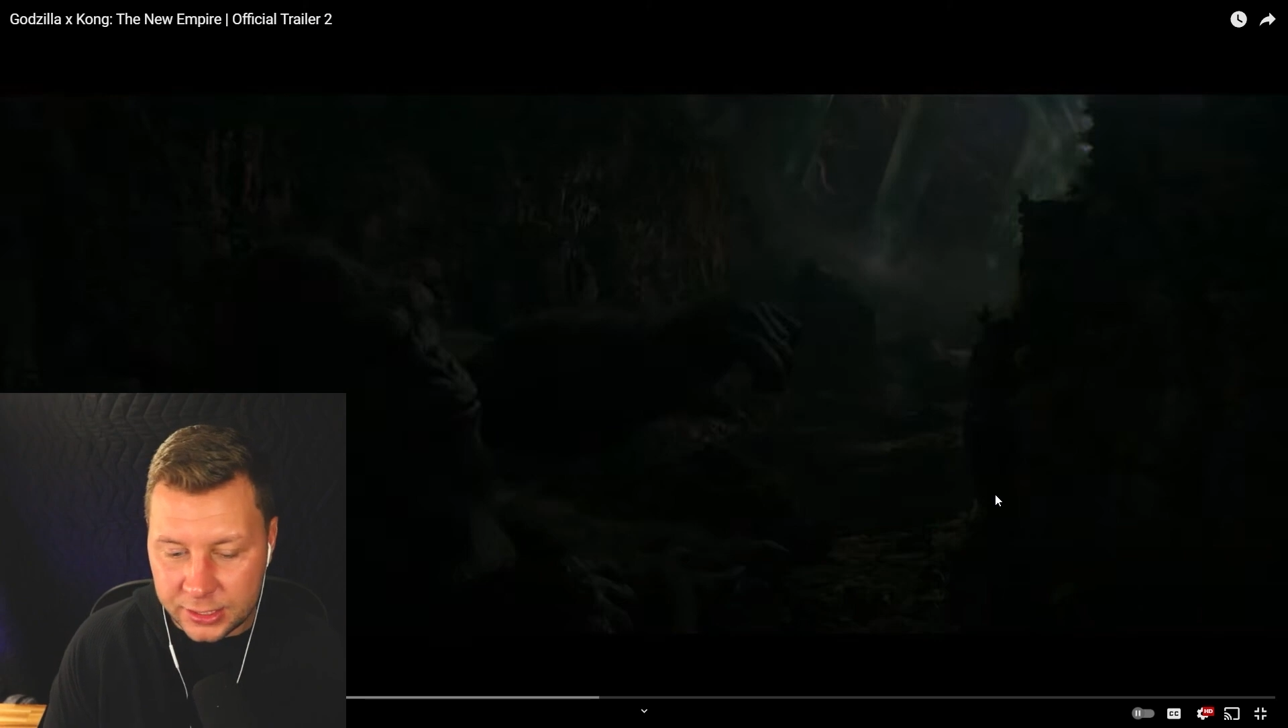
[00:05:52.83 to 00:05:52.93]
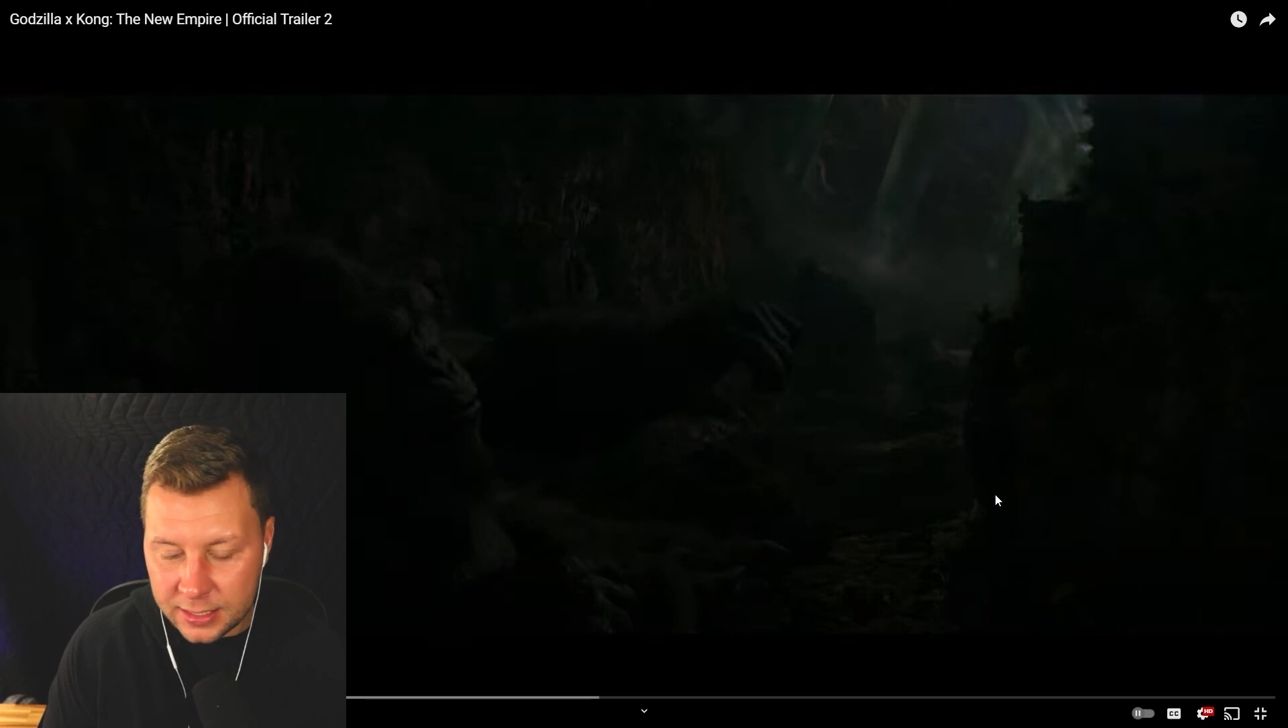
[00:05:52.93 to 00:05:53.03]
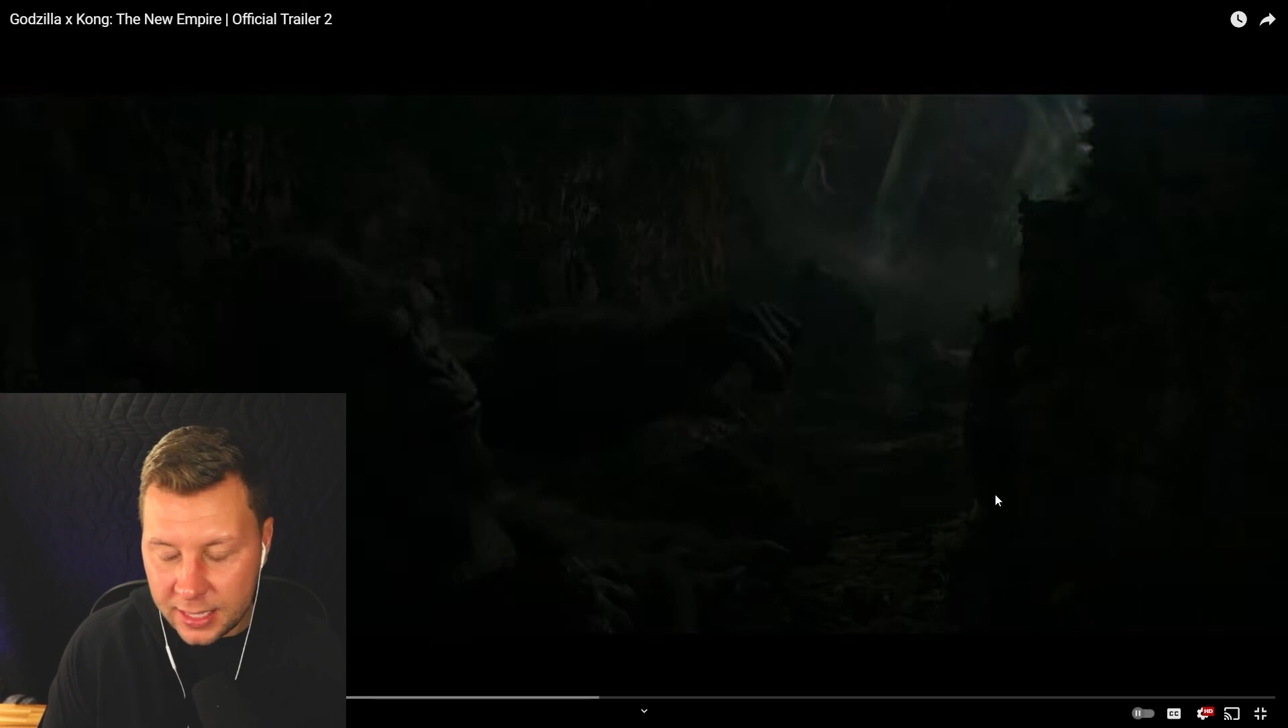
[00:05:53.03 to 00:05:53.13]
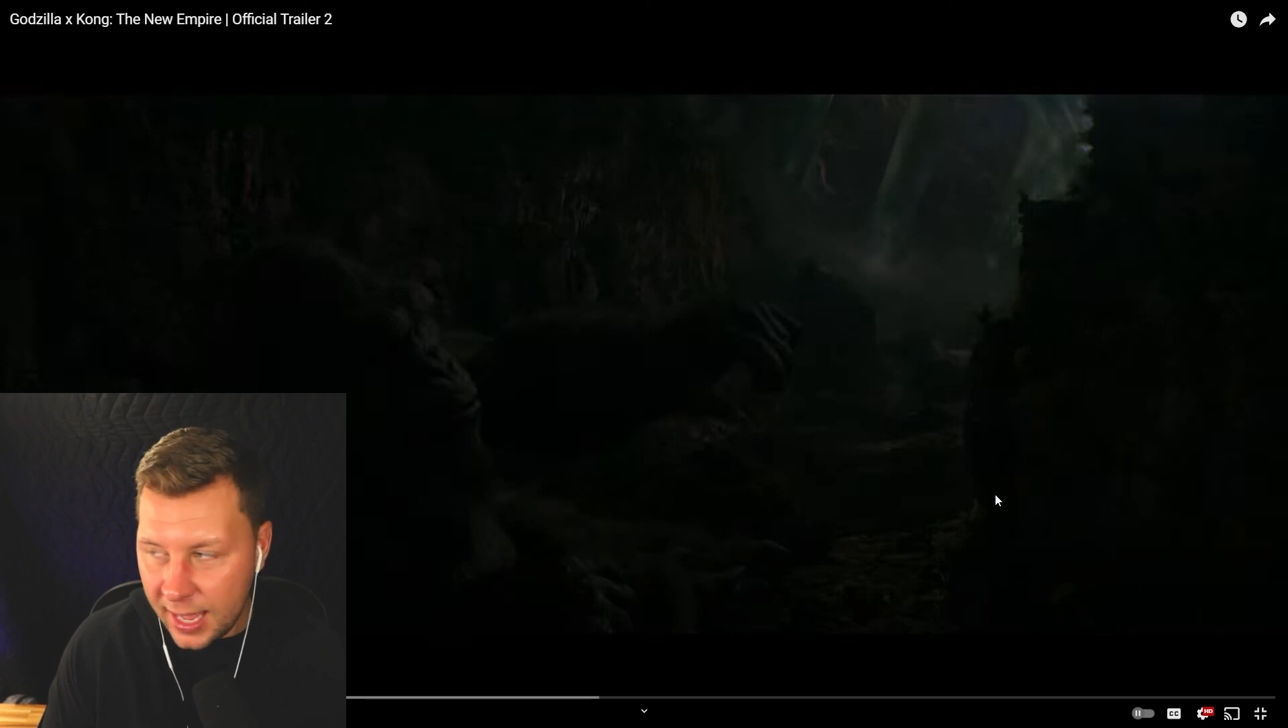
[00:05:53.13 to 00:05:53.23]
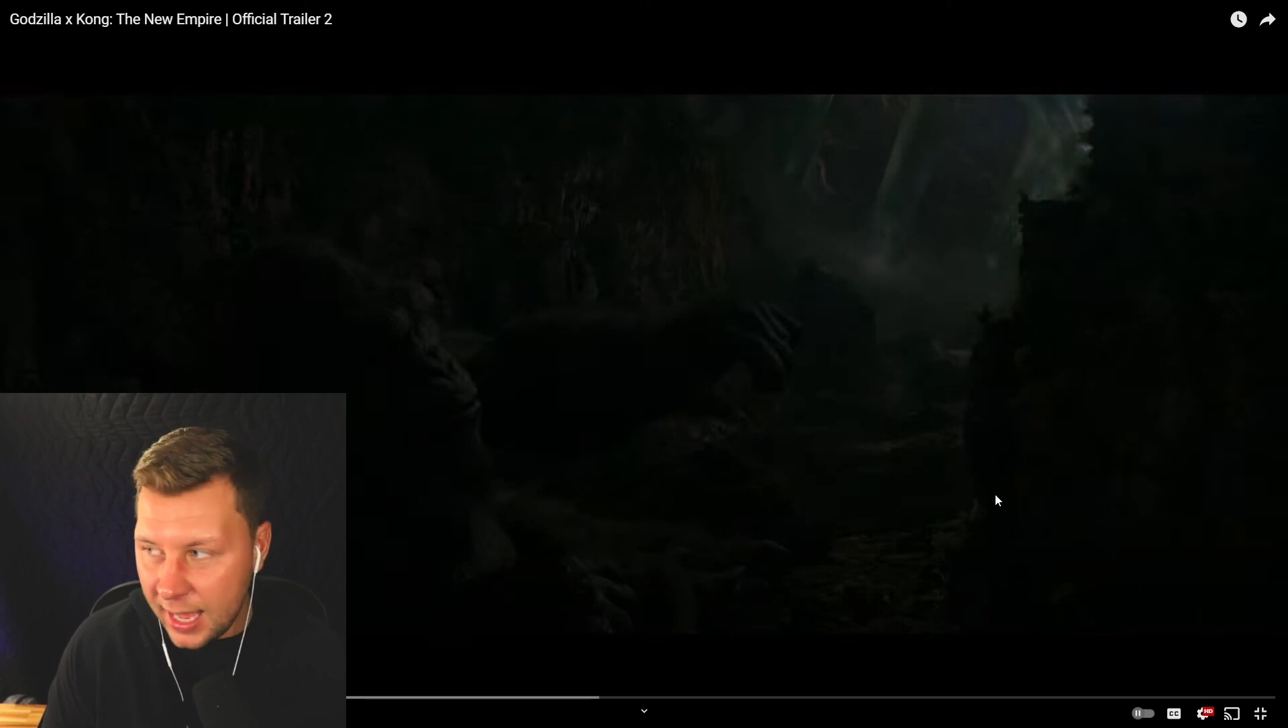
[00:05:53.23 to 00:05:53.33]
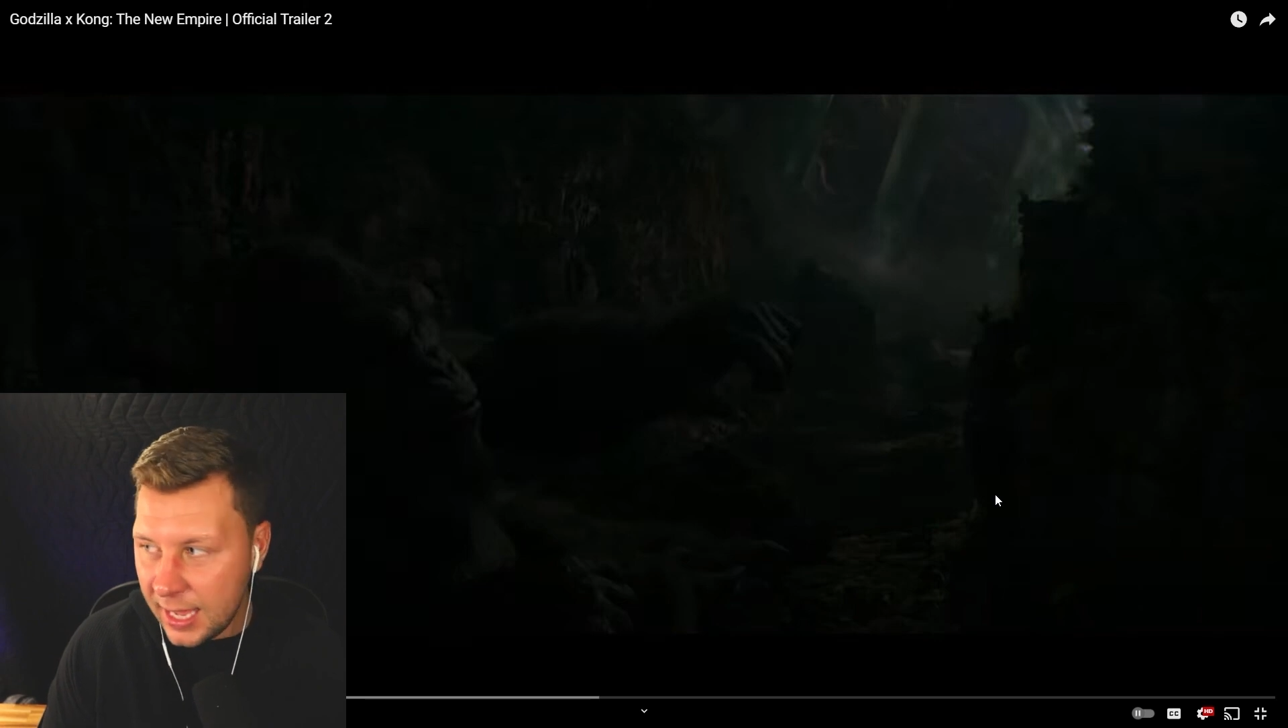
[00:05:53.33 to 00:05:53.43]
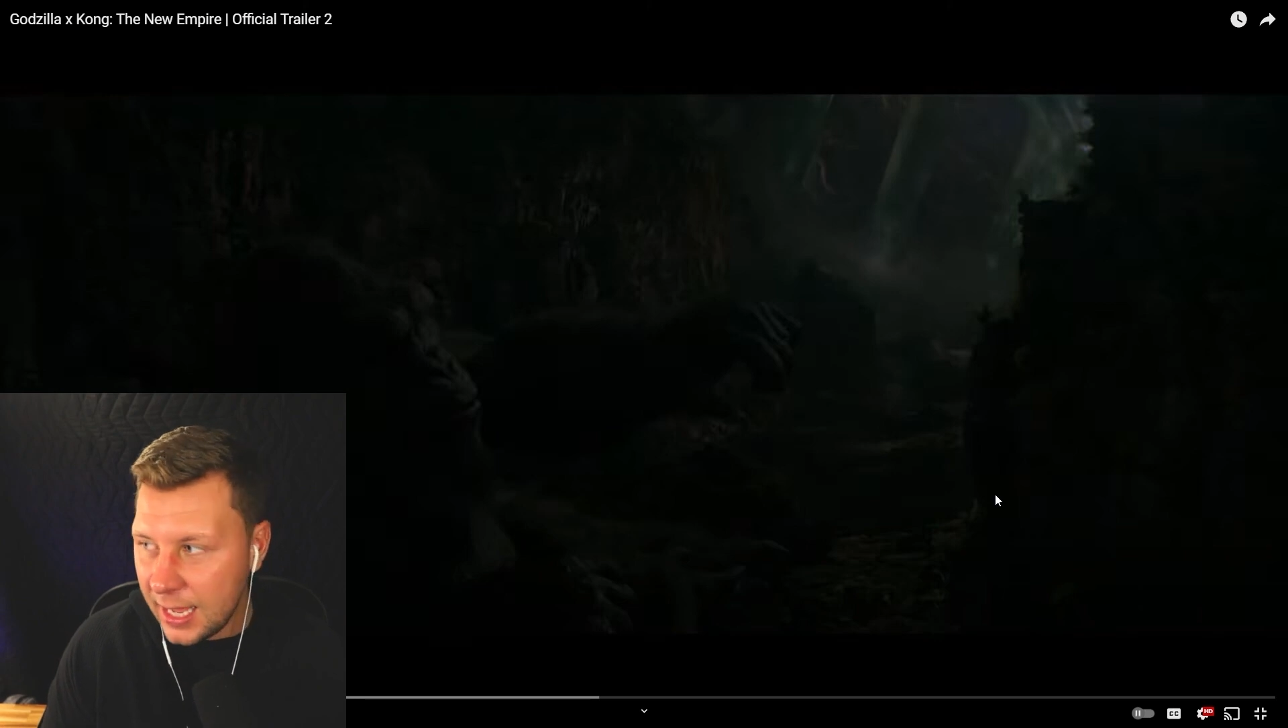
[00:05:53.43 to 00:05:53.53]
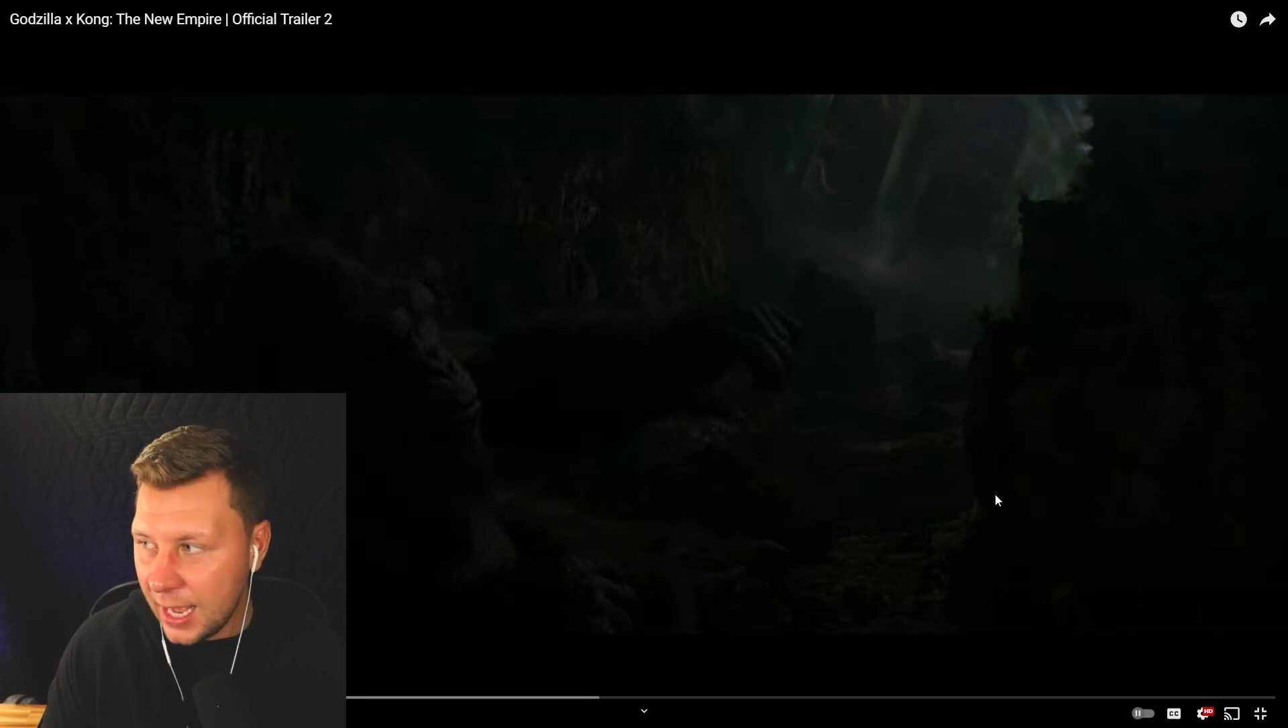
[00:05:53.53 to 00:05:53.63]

today